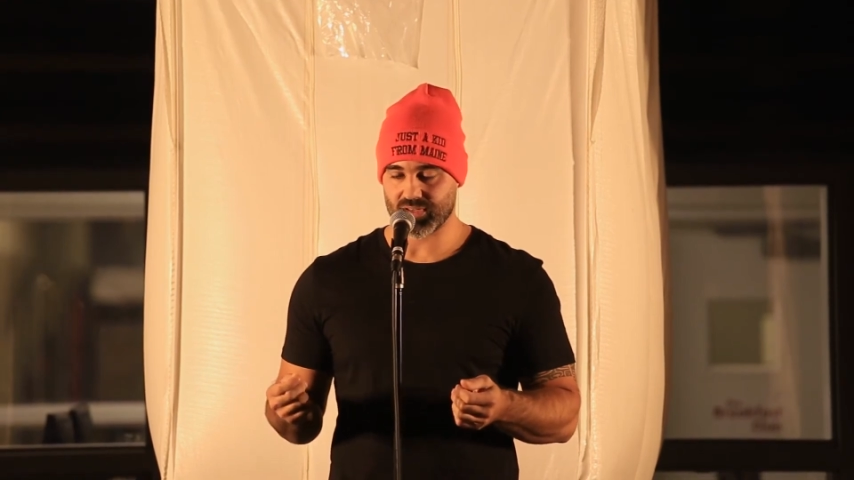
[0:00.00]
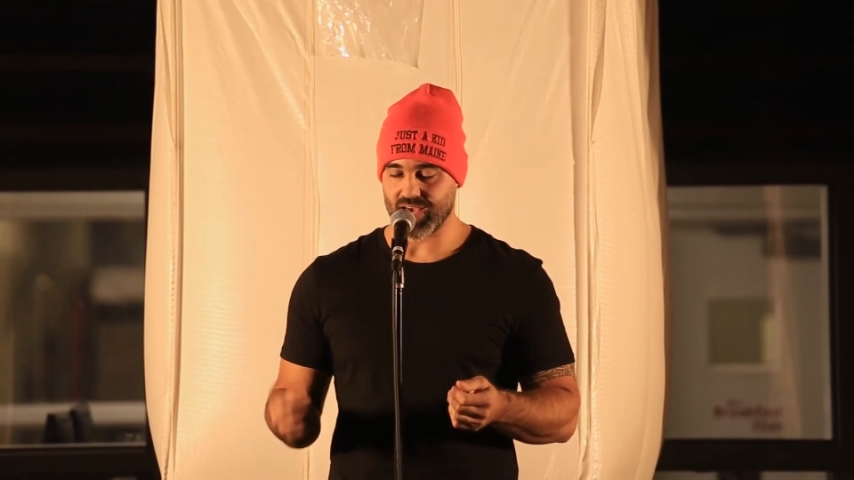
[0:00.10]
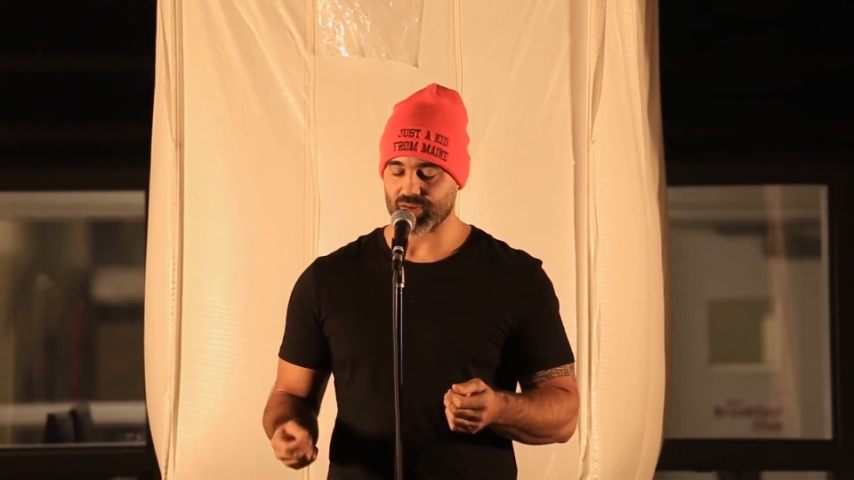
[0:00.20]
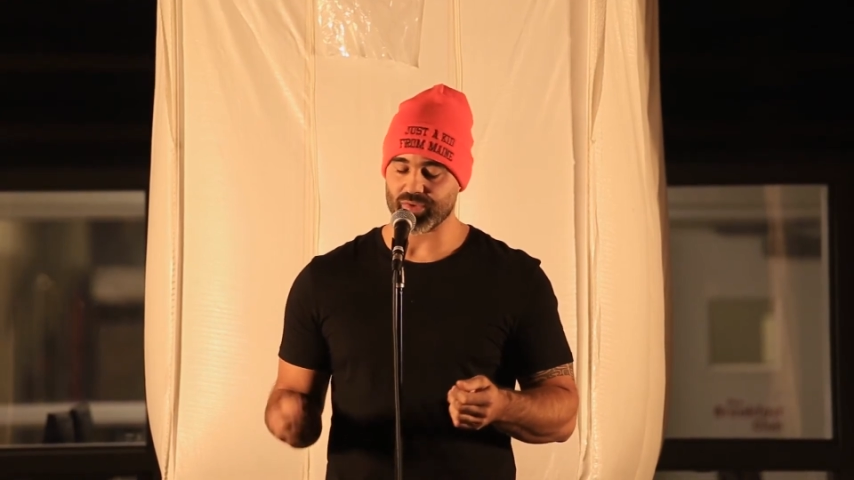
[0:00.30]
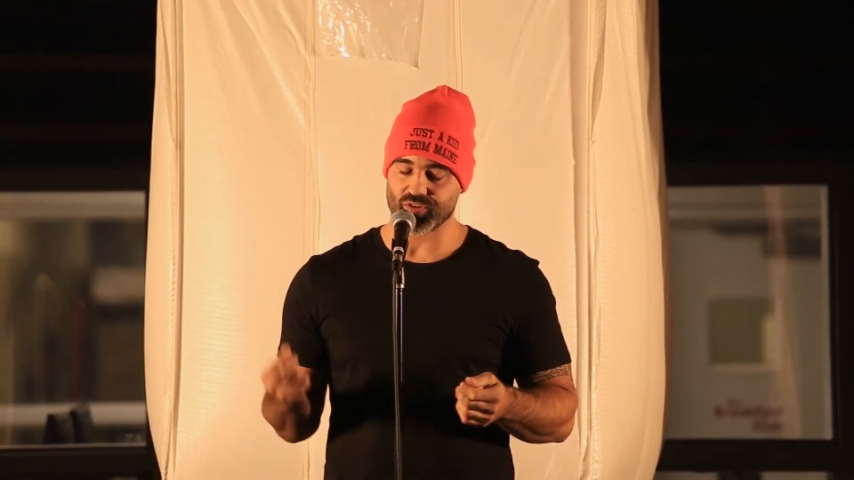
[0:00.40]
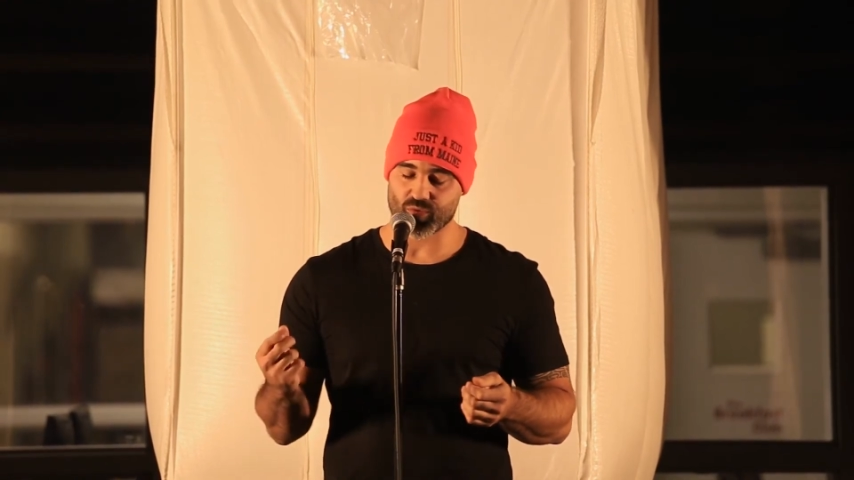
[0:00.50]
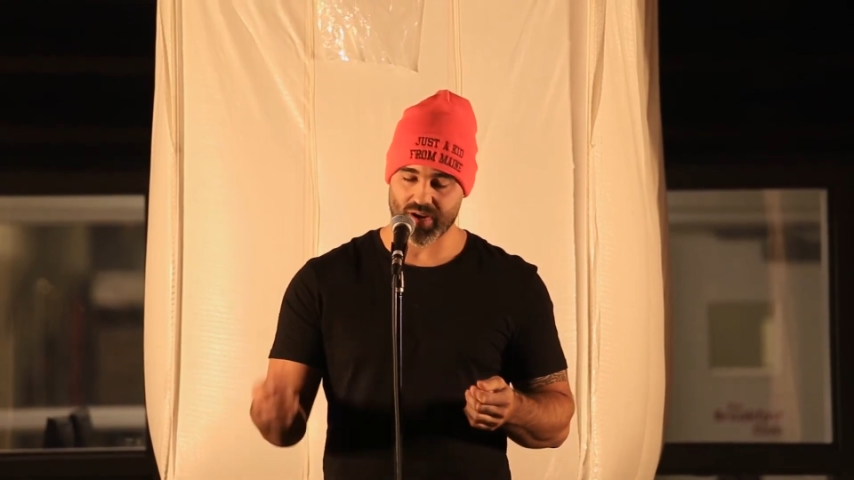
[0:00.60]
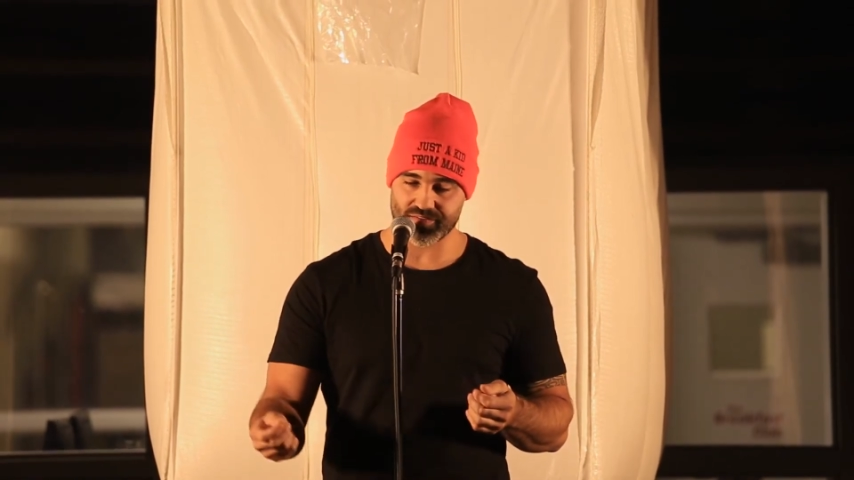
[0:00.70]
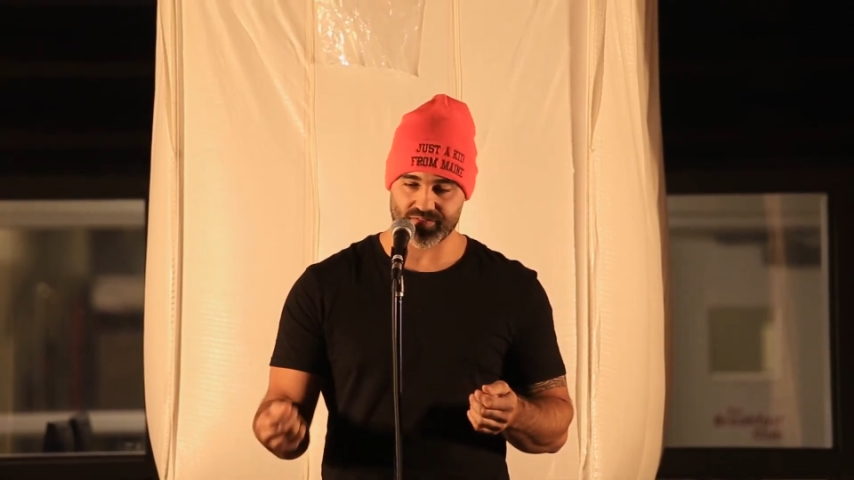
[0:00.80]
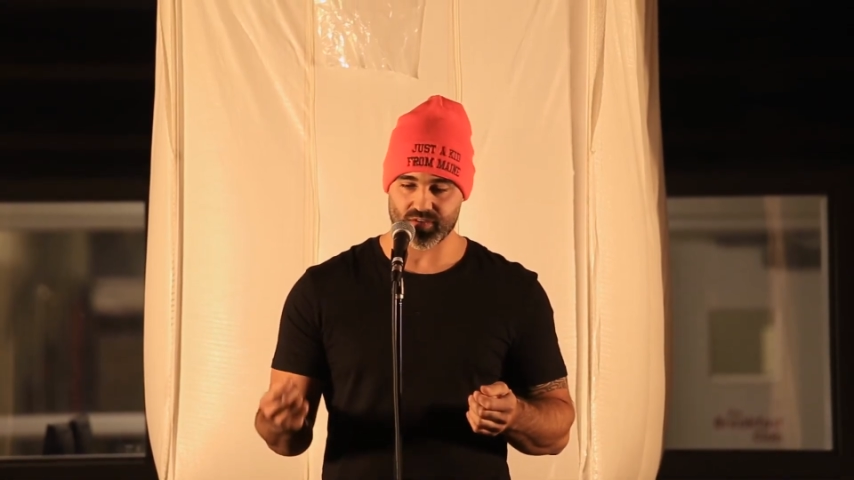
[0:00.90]
how to be
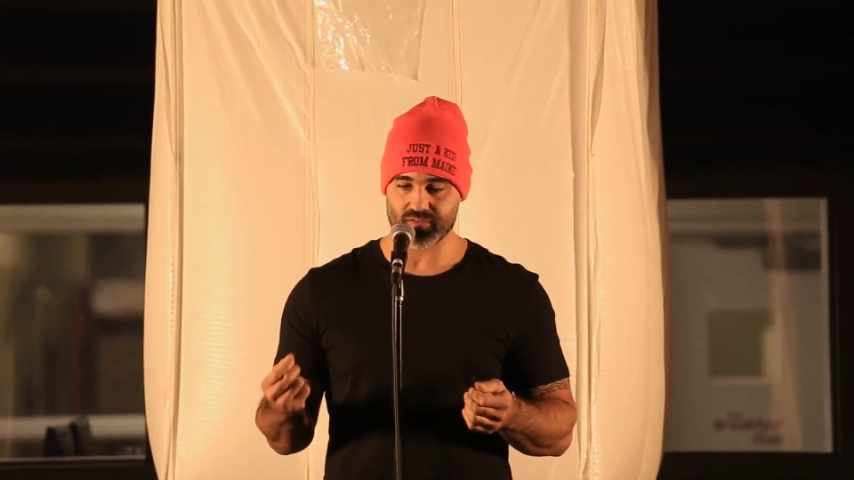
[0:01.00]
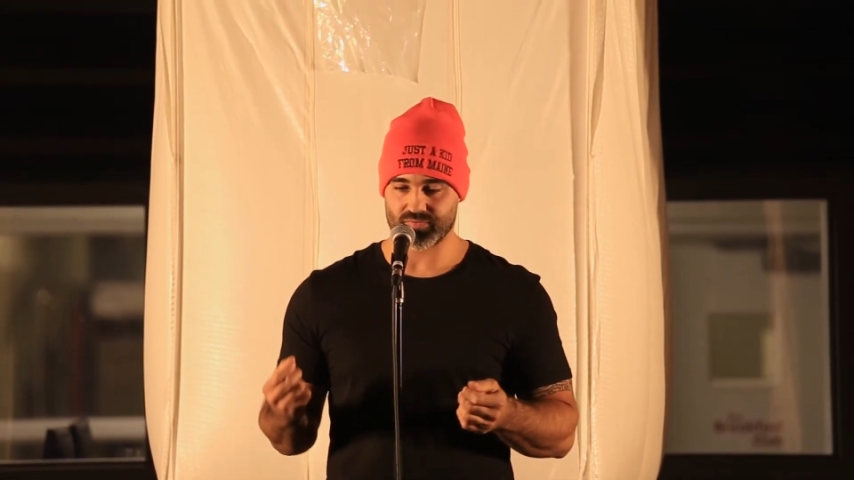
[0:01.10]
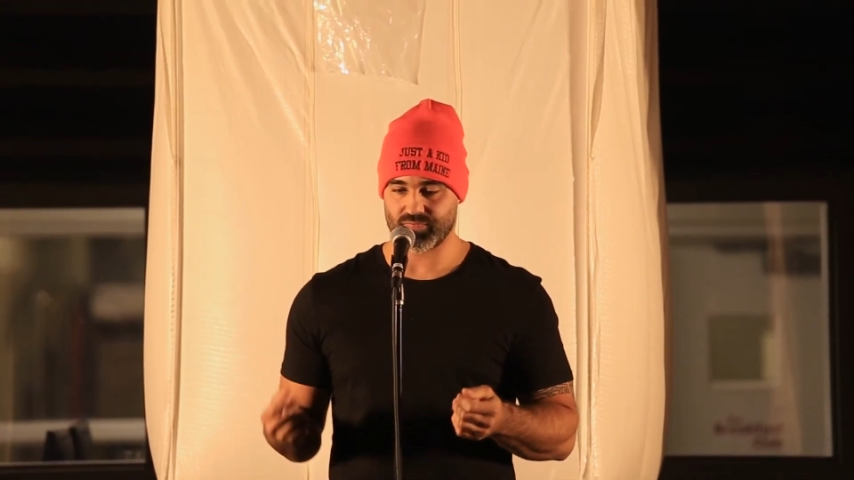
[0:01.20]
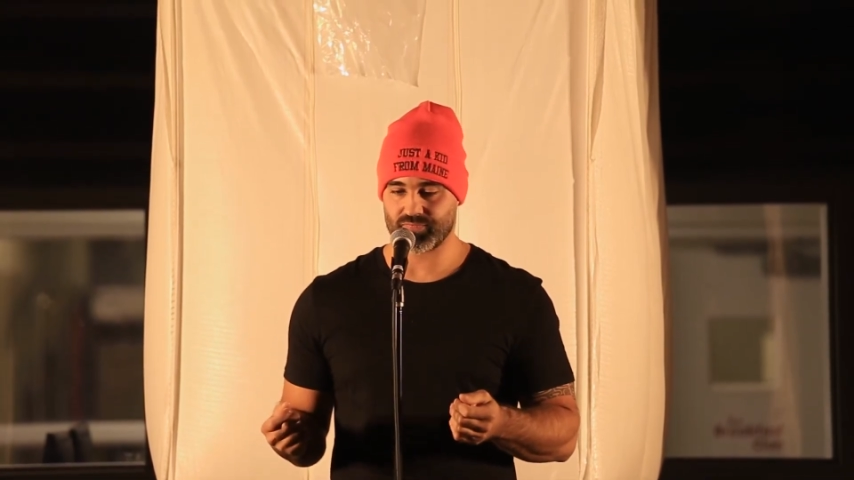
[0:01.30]
grateful.